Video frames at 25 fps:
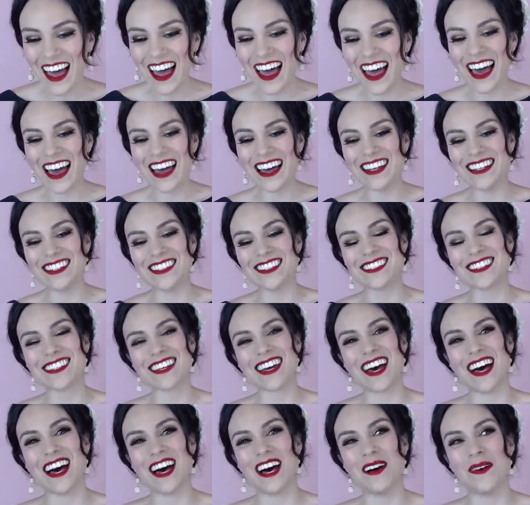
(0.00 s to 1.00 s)
And
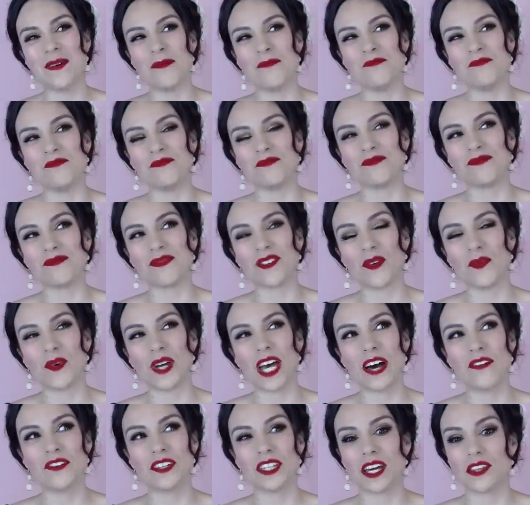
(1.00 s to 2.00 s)

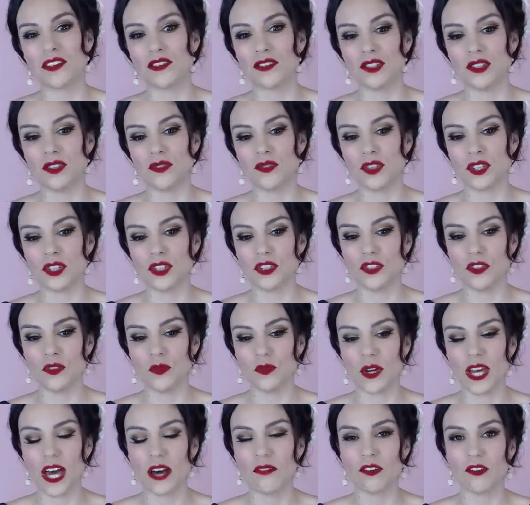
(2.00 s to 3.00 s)
we have another
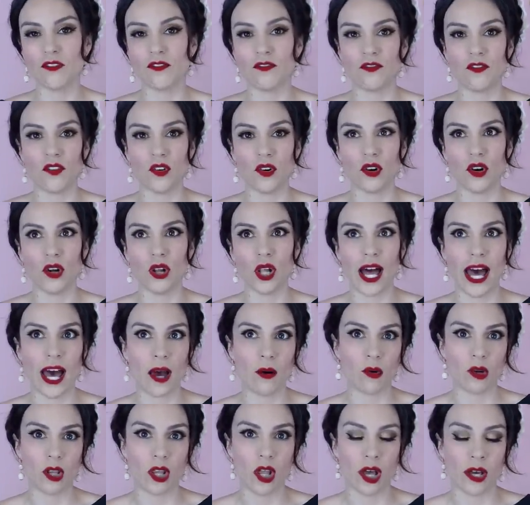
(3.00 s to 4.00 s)
YouTube, we have a full
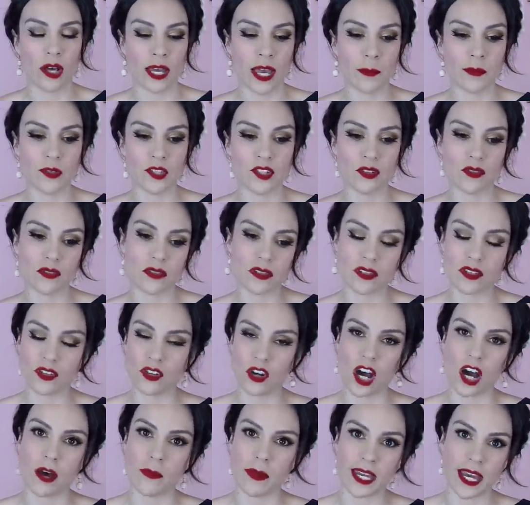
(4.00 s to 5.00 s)
hour long episode
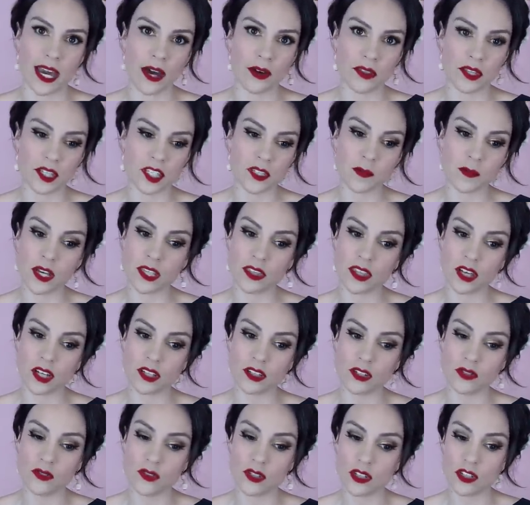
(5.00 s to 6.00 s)
still coming out this month
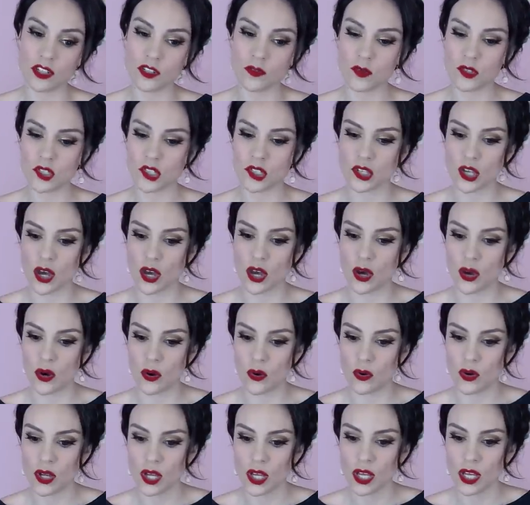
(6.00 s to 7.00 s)
on YouTube.
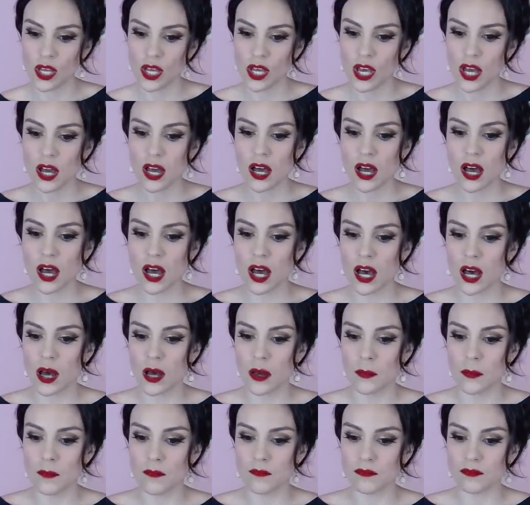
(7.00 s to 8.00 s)
So
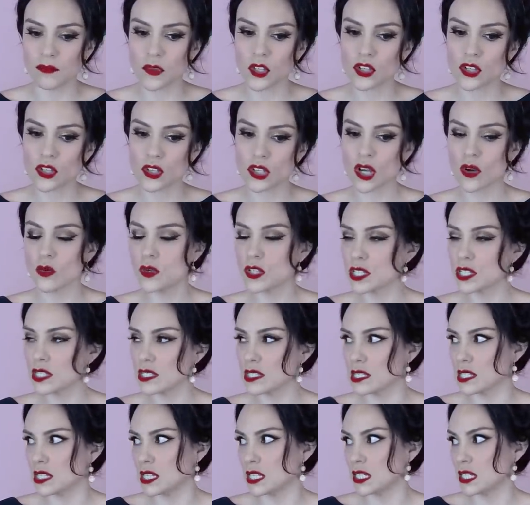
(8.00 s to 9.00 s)
so we'll
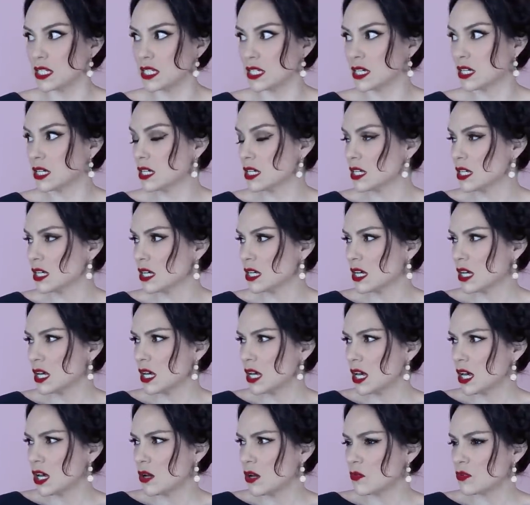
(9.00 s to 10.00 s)
see.
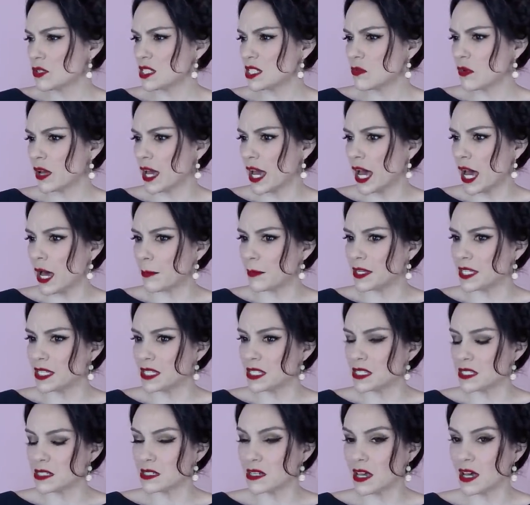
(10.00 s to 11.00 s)
We'll see what
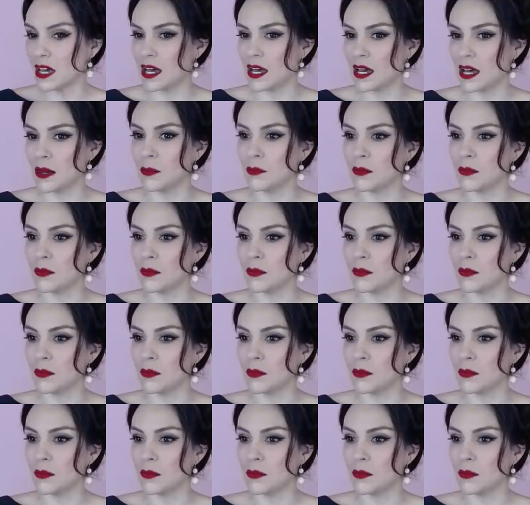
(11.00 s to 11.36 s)
happens.